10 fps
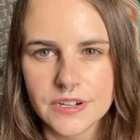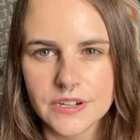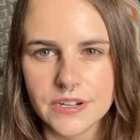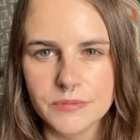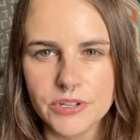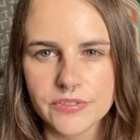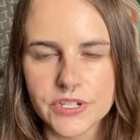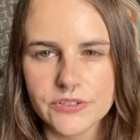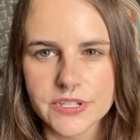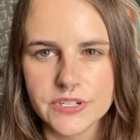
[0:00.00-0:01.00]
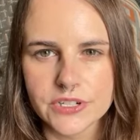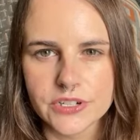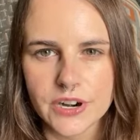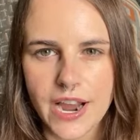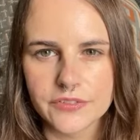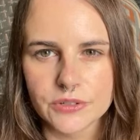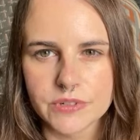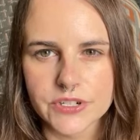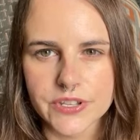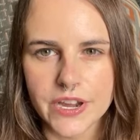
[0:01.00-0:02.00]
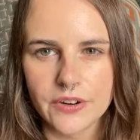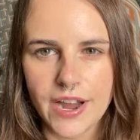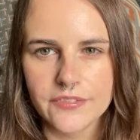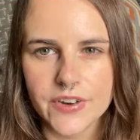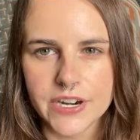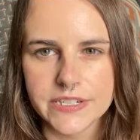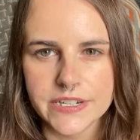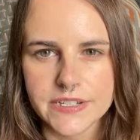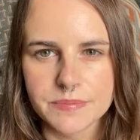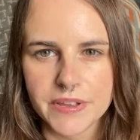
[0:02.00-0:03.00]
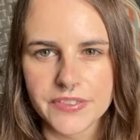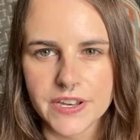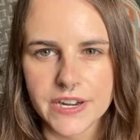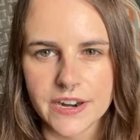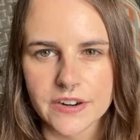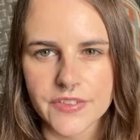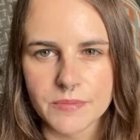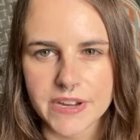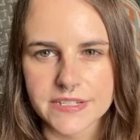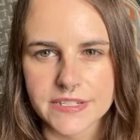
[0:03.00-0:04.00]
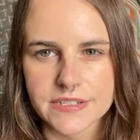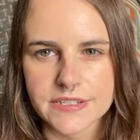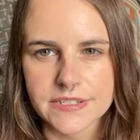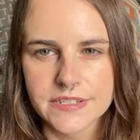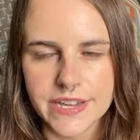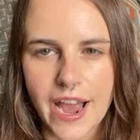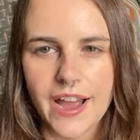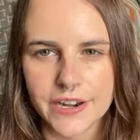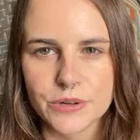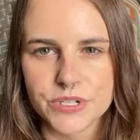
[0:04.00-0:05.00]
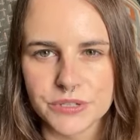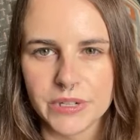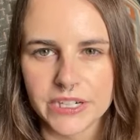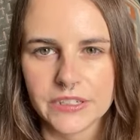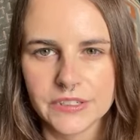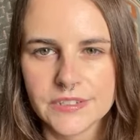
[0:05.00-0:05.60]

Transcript: Um, you have to use conditioner afterwards, though. I have very dense but thin hair, if that makes sense. Yeah, I know what you mean.